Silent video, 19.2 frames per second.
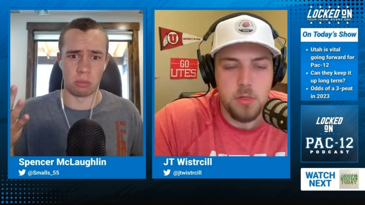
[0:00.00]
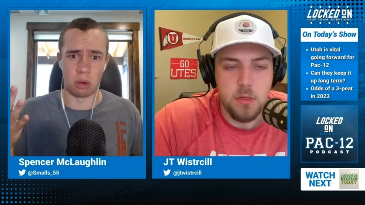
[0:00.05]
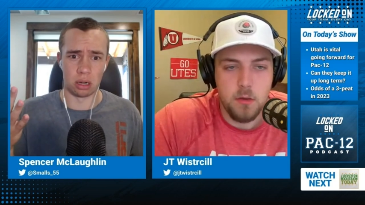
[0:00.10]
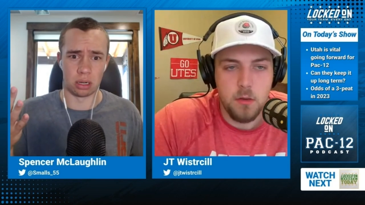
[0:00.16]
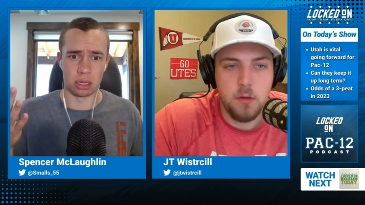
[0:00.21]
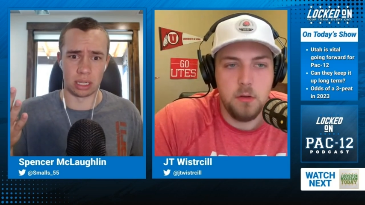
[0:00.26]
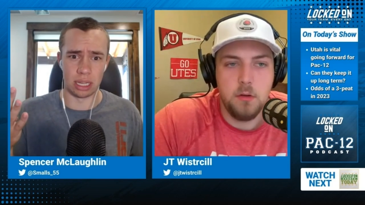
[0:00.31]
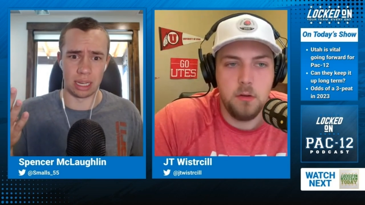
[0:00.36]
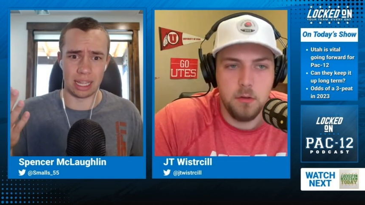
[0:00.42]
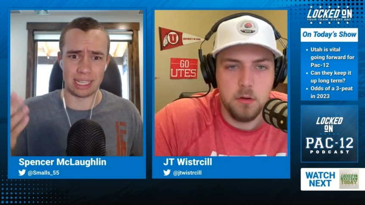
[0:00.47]

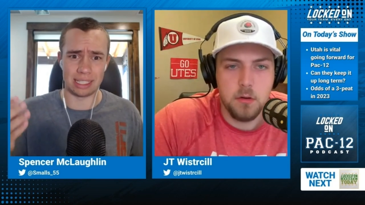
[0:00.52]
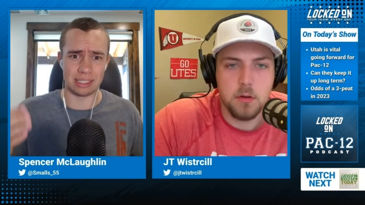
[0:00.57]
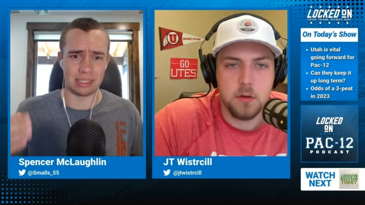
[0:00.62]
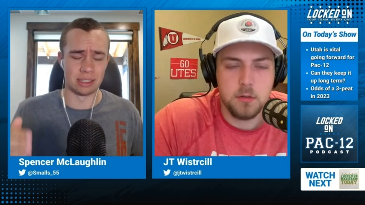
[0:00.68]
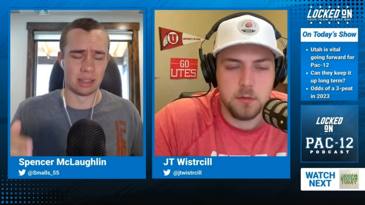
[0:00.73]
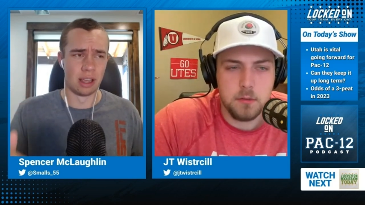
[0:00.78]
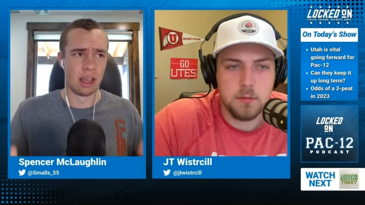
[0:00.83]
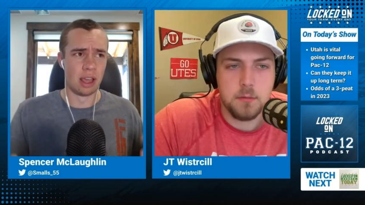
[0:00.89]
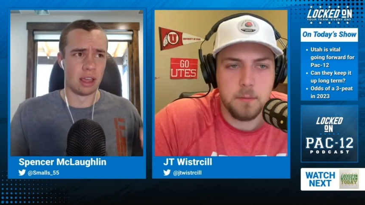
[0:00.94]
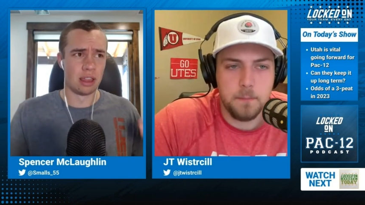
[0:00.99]
Speaker 1: market.
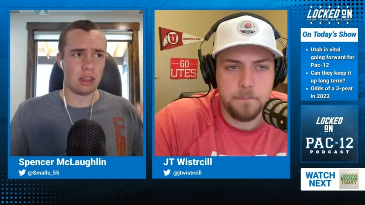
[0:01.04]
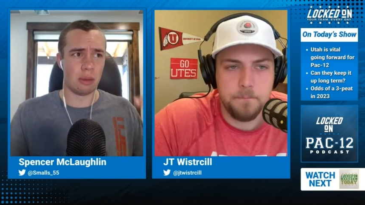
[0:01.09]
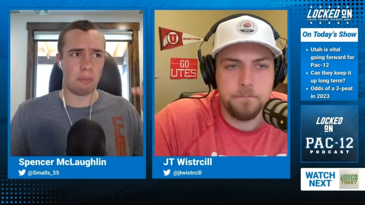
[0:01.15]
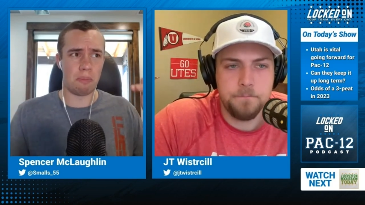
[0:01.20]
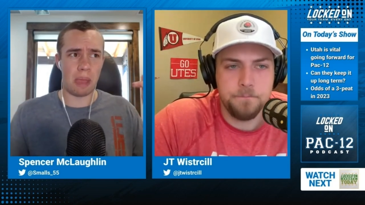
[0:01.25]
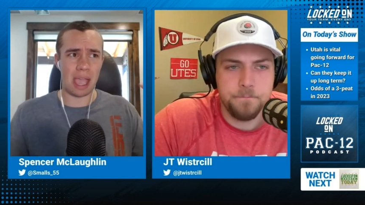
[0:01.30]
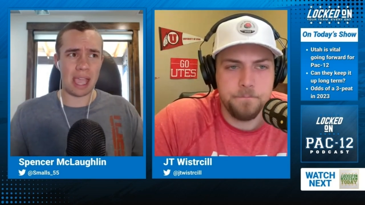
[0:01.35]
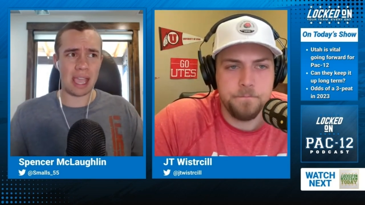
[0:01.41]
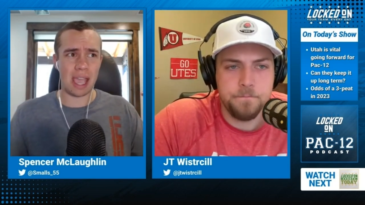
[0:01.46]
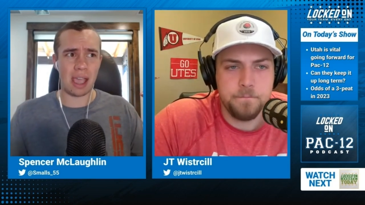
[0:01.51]
It's the
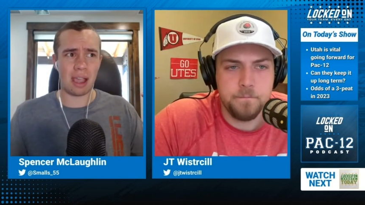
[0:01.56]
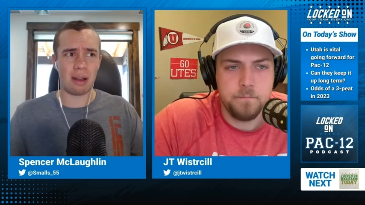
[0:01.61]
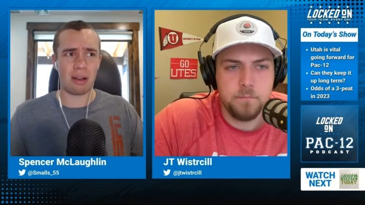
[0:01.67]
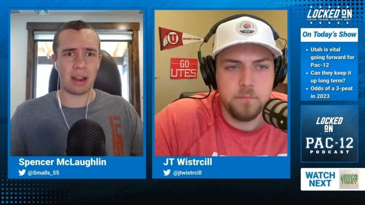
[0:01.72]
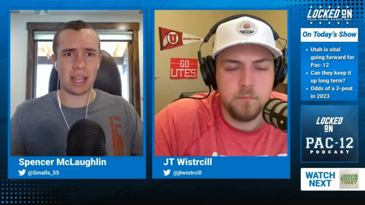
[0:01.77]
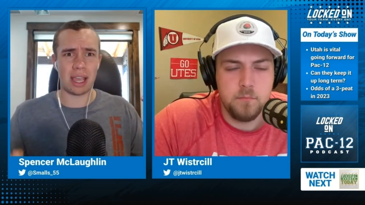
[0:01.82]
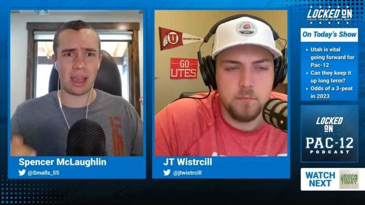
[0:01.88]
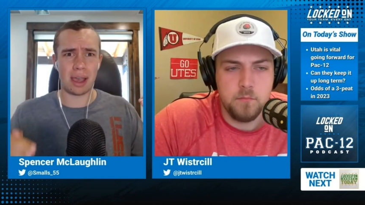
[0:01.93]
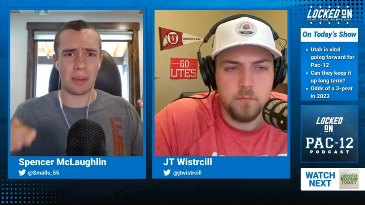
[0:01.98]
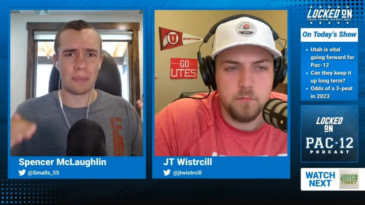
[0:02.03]
Bay
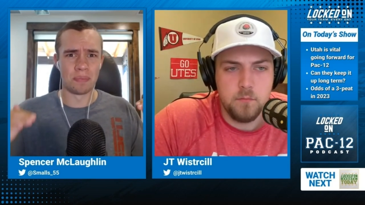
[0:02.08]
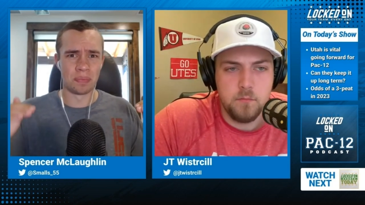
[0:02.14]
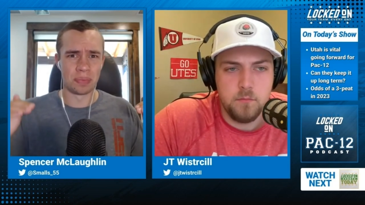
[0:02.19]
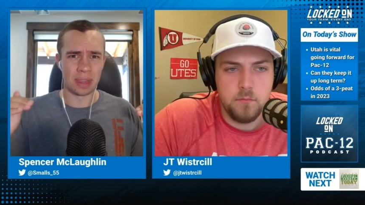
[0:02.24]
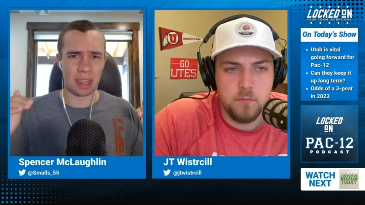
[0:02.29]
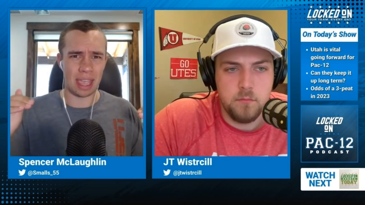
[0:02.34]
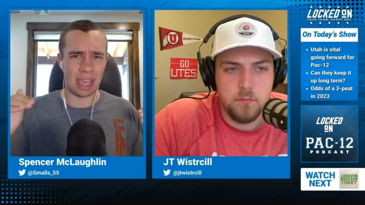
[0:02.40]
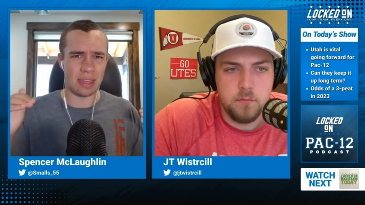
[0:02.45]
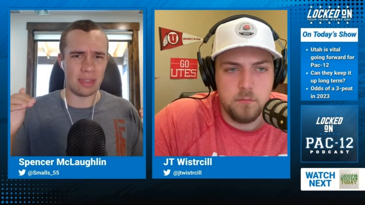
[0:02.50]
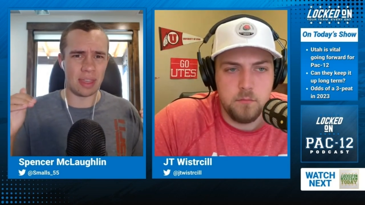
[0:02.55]
Area,
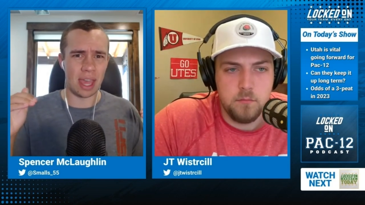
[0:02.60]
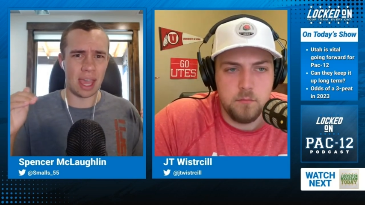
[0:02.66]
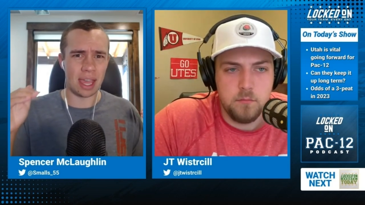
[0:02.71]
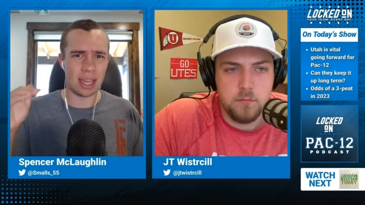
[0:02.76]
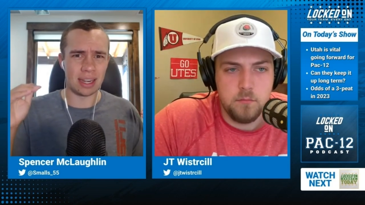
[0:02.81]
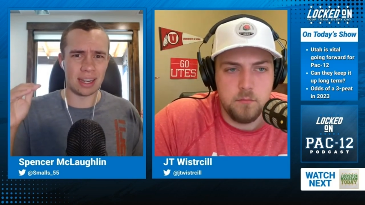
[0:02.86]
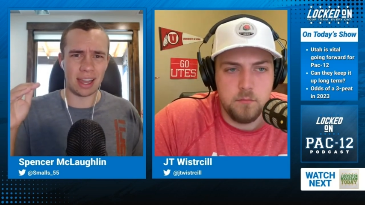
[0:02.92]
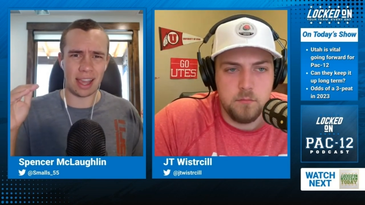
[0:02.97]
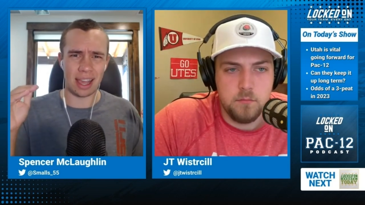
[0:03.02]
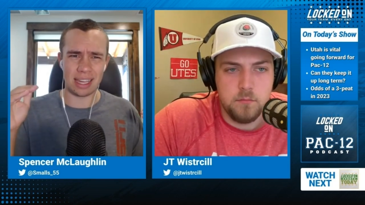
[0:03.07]
and
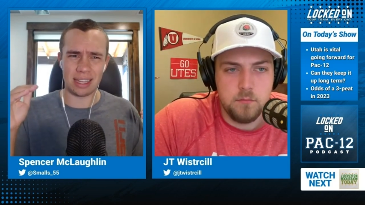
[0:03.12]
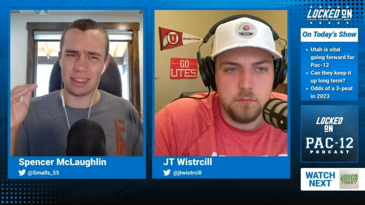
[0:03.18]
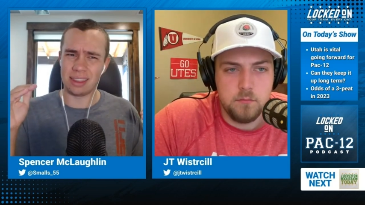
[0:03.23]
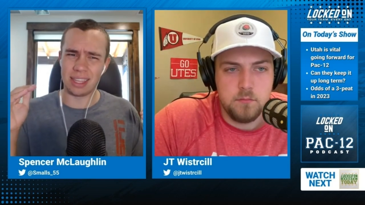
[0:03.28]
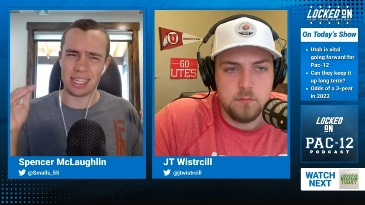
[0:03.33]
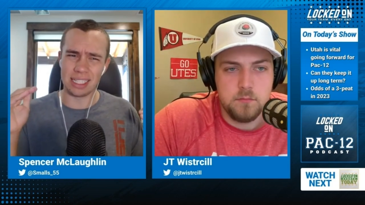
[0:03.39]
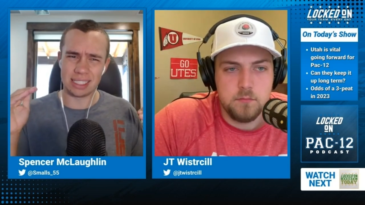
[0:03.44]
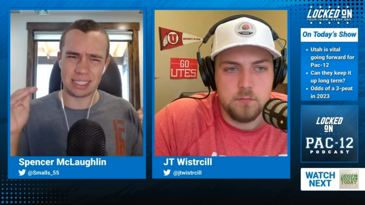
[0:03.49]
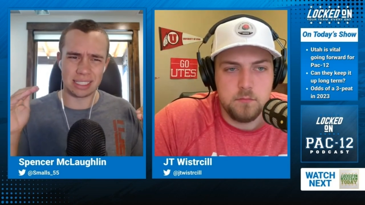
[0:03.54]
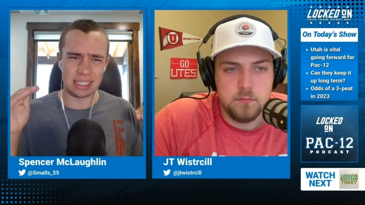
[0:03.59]
then I
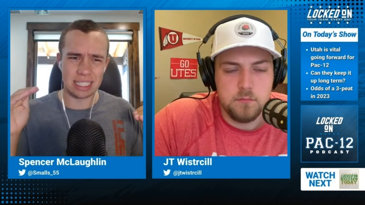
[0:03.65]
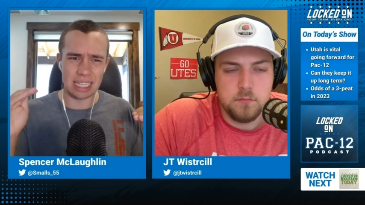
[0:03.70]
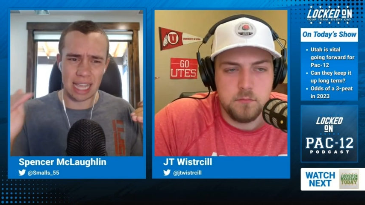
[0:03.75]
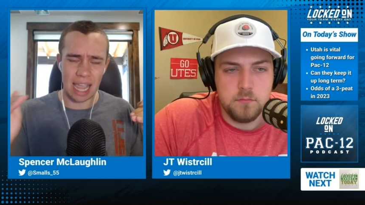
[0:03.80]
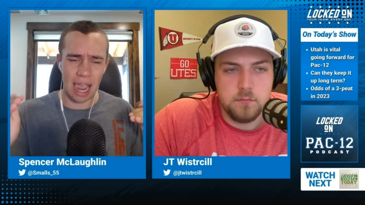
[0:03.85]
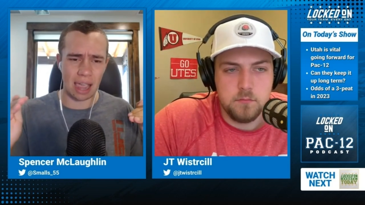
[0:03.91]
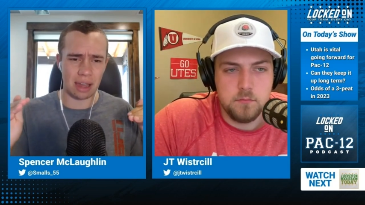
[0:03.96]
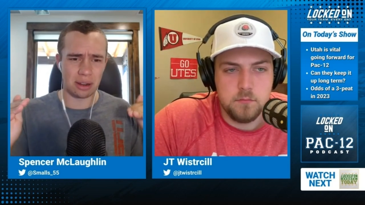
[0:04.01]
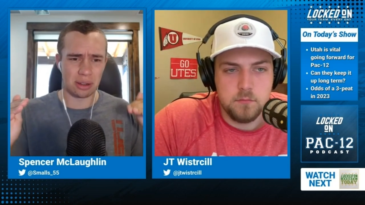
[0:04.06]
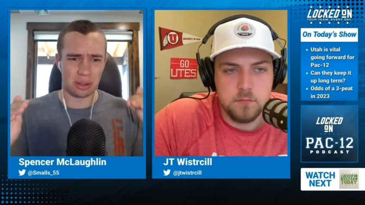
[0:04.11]
think
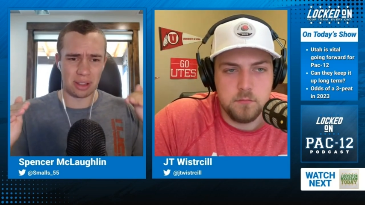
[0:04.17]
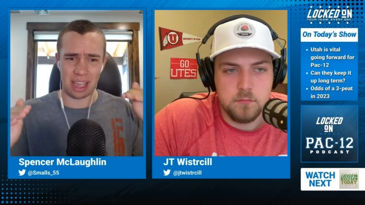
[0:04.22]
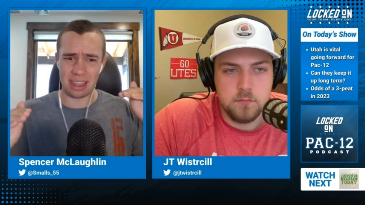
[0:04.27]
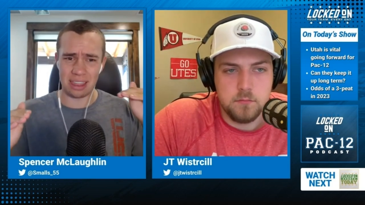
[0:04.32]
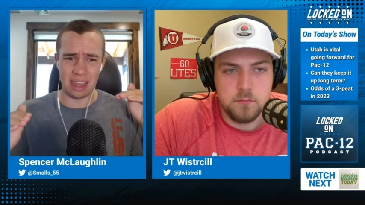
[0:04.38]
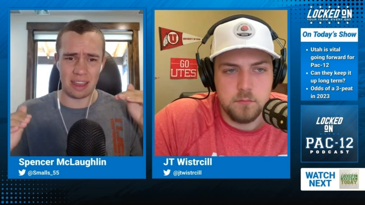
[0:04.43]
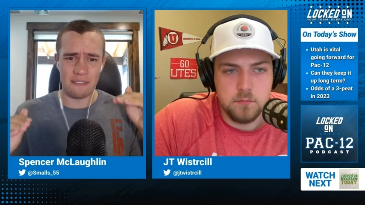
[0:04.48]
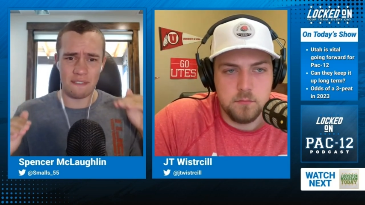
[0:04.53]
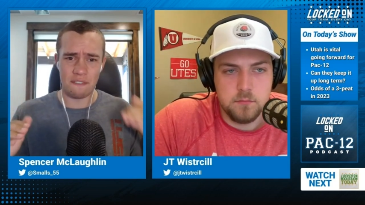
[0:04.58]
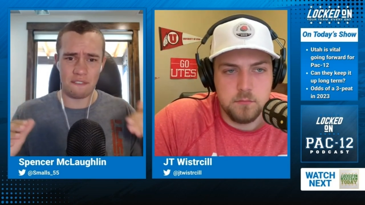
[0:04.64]
Seattle,
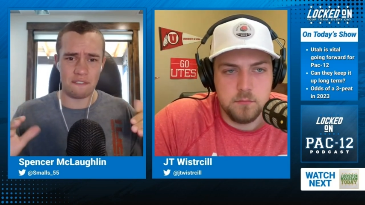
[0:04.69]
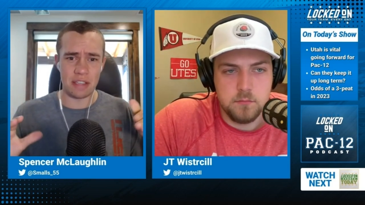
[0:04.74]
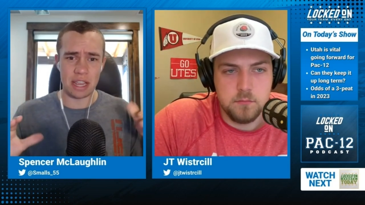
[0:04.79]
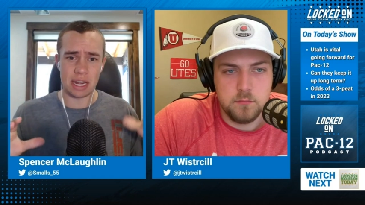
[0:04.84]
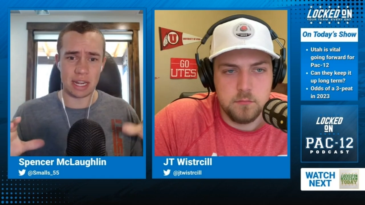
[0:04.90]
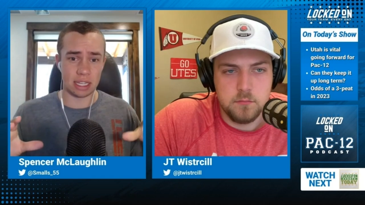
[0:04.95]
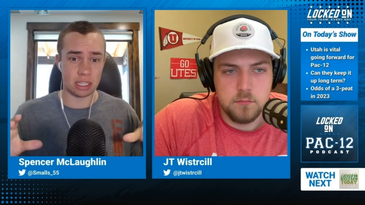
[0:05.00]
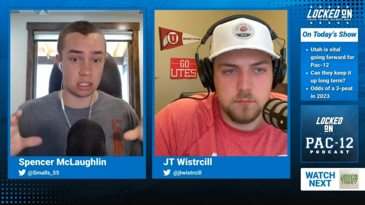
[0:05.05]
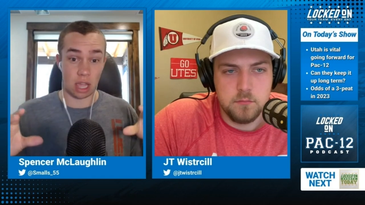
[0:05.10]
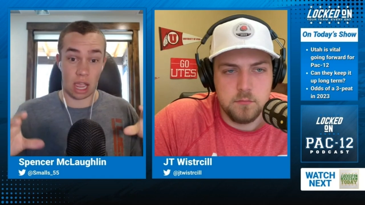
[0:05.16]
and then
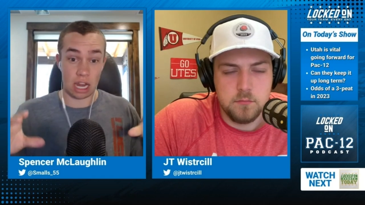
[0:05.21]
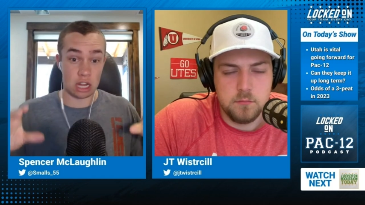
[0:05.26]
Phoenix.